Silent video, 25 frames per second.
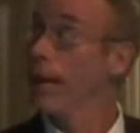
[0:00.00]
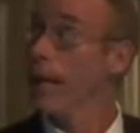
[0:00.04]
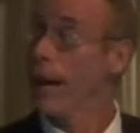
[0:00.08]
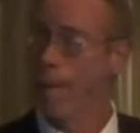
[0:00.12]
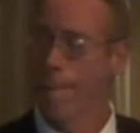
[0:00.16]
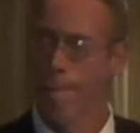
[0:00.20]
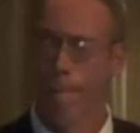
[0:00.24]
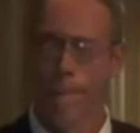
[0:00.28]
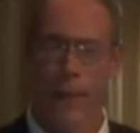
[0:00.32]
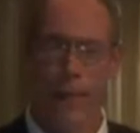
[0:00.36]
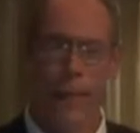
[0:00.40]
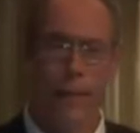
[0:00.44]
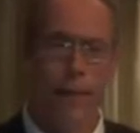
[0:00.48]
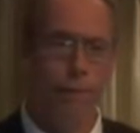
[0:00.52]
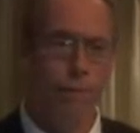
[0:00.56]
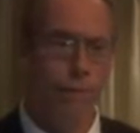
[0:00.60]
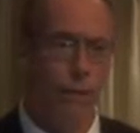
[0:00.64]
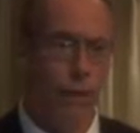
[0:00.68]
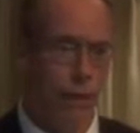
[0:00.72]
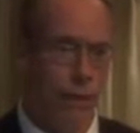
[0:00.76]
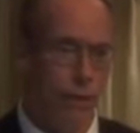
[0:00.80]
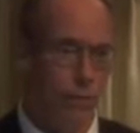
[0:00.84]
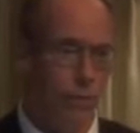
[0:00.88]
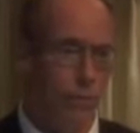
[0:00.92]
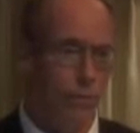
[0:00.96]
Many of
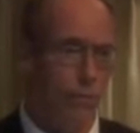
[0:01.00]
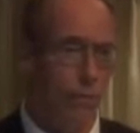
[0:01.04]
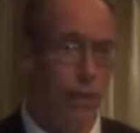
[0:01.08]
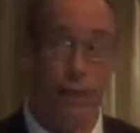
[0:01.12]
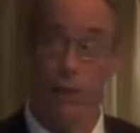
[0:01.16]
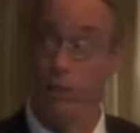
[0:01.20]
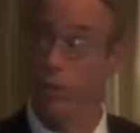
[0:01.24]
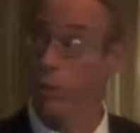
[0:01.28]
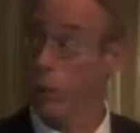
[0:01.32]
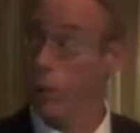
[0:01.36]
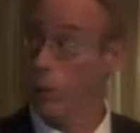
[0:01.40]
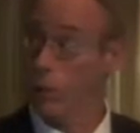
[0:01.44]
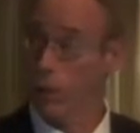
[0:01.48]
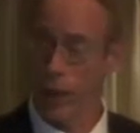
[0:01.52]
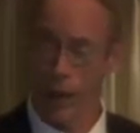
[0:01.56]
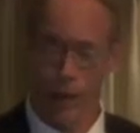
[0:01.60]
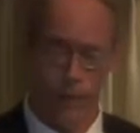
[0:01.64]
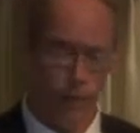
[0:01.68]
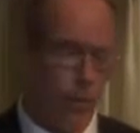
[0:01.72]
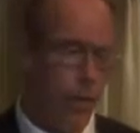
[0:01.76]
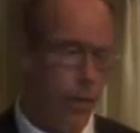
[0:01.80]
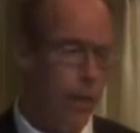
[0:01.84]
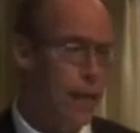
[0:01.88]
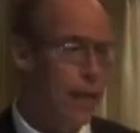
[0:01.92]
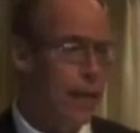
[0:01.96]
these, I guess we don't have
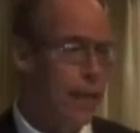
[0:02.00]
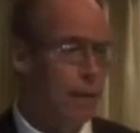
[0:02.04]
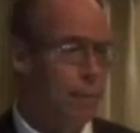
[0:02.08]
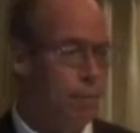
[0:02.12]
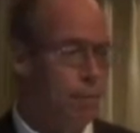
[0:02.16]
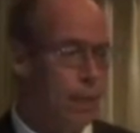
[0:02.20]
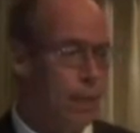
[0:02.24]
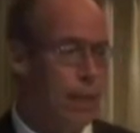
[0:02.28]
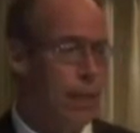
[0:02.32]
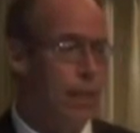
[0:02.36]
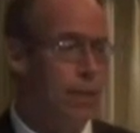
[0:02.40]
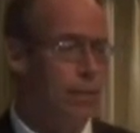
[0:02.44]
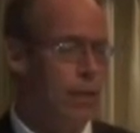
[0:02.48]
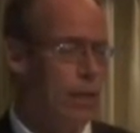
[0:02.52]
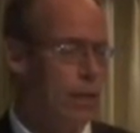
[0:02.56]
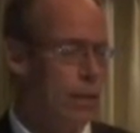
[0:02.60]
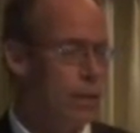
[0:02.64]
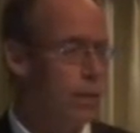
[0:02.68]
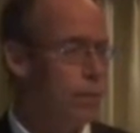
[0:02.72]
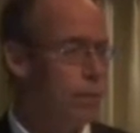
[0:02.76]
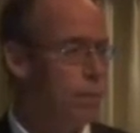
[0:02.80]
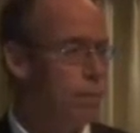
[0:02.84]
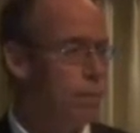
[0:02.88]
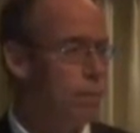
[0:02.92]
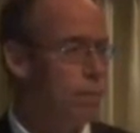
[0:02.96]
it, many of
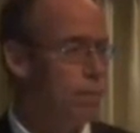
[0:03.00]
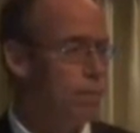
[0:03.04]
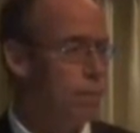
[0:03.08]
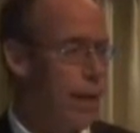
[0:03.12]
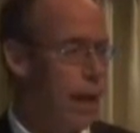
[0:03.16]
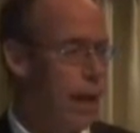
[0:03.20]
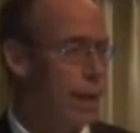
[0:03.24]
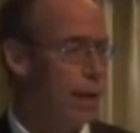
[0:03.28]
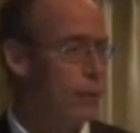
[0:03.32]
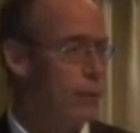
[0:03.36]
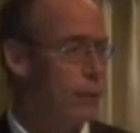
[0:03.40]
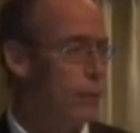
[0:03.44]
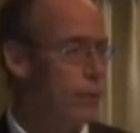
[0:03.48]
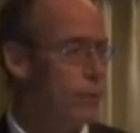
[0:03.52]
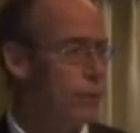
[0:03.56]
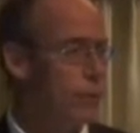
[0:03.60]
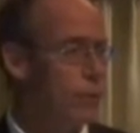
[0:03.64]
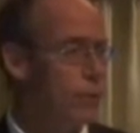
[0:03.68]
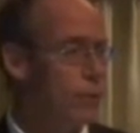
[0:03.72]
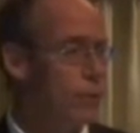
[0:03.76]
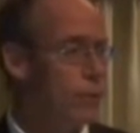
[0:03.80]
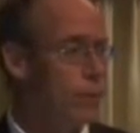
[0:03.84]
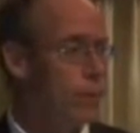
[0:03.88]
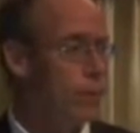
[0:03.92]
these patents